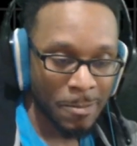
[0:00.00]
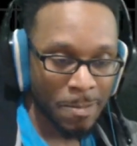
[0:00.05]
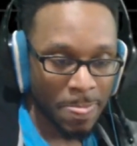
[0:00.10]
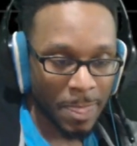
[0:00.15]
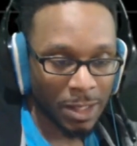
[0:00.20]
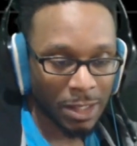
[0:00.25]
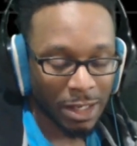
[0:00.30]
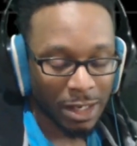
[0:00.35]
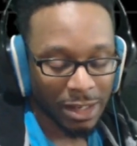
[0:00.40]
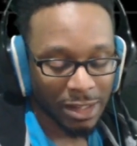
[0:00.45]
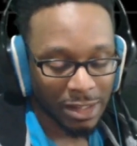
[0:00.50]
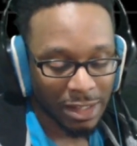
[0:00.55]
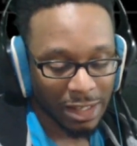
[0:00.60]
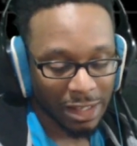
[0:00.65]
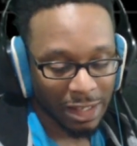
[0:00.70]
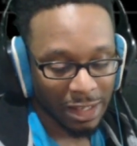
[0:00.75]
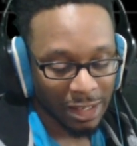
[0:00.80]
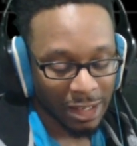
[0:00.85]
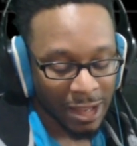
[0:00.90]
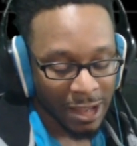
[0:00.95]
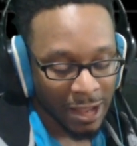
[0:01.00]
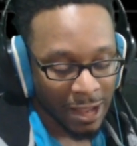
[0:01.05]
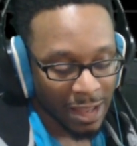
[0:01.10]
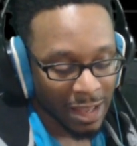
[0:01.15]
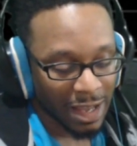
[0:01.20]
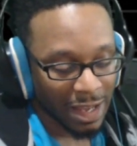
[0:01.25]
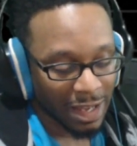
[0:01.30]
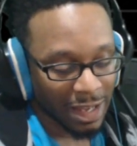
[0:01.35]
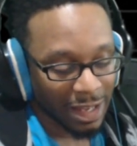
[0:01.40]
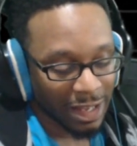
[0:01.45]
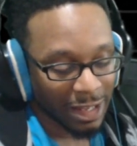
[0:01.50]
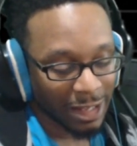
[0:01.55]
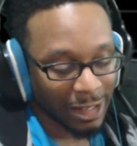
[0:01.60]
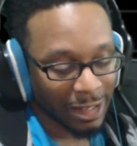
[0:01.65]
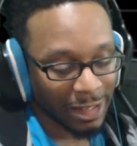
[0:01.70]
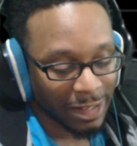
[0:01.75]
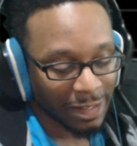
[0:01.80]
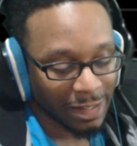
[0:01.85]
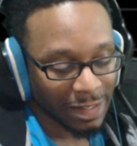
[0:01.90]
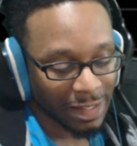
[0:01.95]
A lot of the
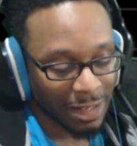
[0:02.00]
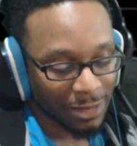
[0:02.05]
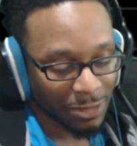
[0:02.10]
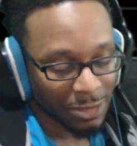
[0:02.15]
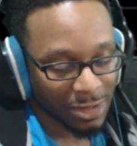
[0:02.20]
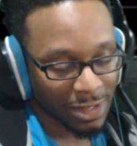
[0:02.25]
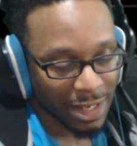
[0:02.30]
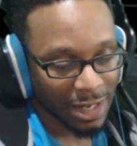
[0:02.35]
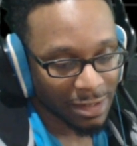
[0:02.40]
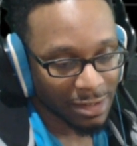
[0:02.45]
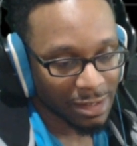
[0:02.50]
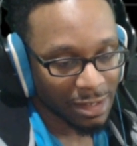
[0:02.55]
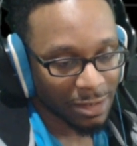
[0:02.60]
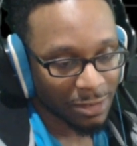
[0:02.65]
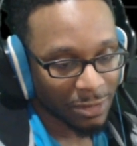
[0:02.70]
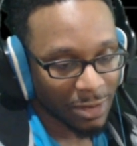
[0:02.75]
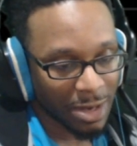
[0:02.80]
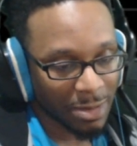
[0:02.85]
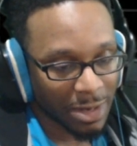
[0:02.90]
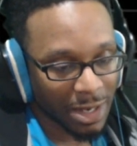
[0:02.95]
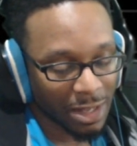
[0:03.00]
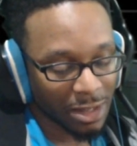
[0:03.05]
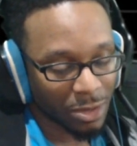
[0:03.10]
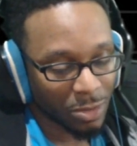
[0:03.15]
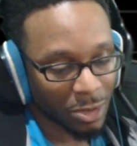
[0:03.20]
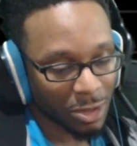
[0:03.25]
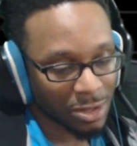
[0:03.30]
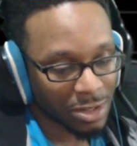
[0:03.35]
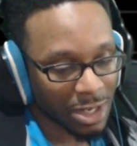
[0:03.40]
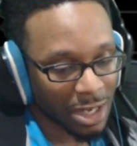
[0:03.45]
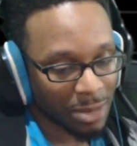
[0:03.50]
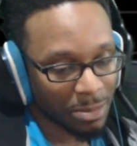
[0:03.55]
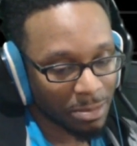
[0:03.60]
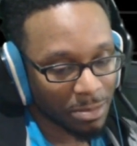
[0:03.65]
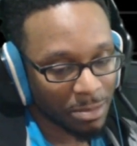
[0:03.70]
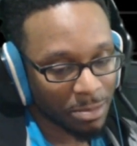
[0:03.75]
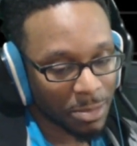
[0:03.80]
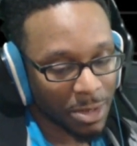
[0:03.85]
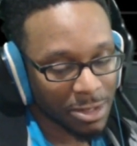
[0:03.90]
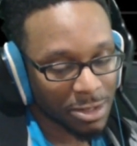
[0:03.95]
levels that I see coming out of the workshop,
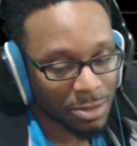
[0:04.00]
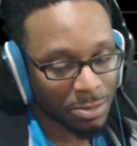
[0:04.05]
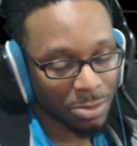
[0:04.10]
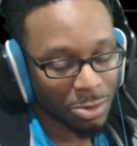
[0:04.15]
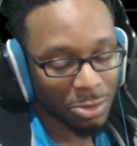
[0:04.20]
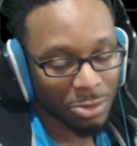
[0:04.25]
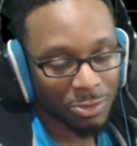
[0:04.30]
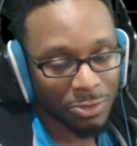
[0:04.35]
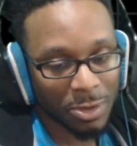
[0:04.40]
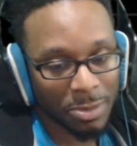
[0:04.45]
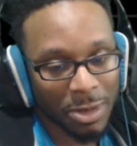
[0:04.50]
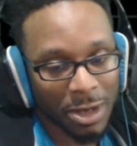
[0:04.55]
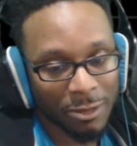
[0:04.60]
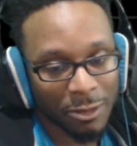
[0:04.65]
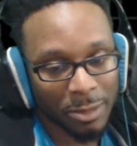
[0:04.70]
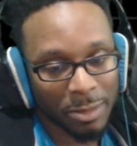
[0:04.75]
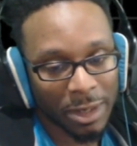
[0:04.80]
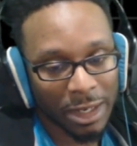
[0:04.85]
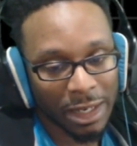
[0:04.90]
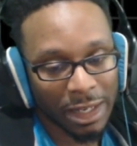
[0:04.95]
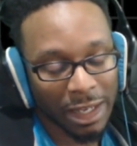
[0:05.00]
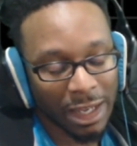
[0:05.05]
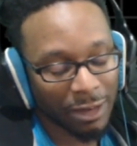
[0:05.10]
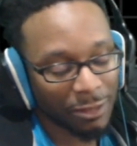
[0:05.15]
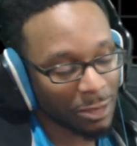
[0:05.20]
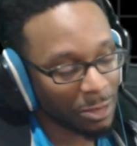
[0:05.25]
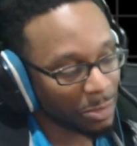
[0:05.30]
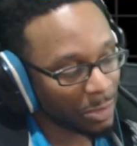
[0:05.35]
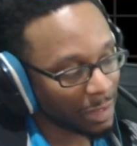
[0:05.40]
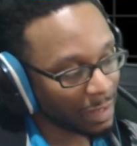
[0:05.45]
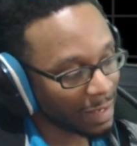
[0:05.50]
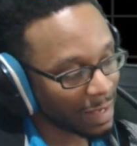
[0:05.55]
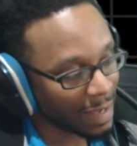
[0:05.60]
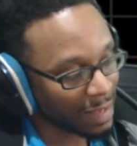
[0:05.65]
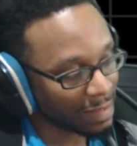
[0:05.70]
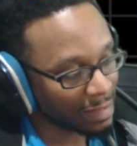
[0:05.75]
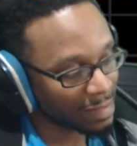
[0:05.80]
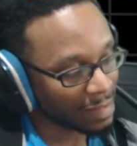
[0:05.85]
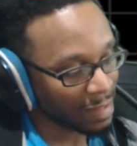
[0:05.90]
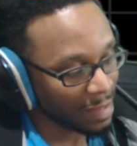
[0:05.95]
much improved from everybody. Everyone
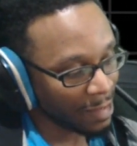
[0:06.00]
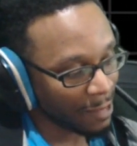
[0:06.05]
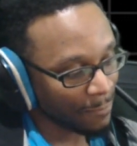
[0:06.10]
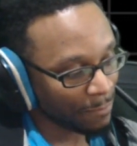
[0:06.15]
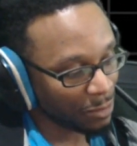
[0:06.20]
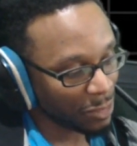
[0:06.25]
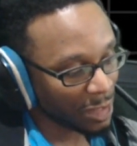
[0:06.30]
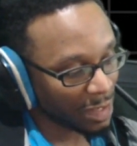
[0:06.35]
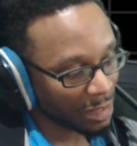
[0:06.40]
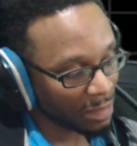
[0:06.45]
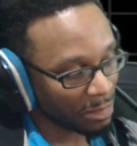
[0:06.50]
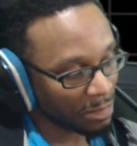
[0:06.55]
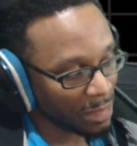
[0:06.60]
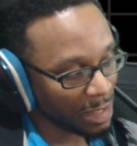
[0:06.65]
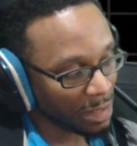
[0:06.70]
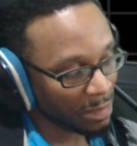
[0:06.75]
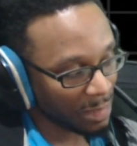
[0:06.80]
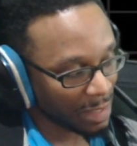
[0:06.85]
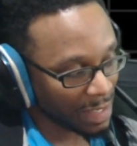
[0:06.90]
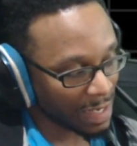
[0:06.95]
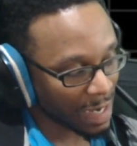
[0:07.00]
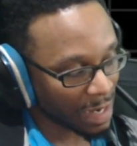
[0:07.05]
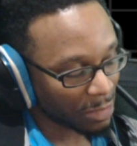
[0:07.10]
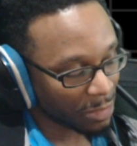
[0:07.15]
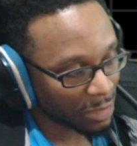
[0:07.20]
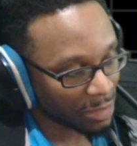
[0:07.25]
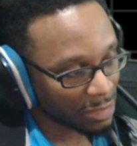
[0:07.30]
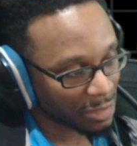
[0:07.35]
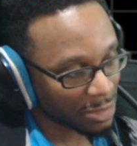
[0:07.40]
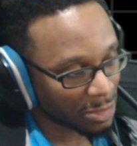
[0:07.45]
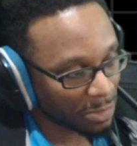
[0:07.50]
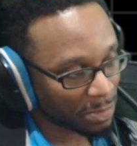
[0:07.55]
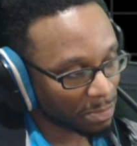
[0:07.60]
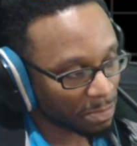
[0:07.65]
has done many hours to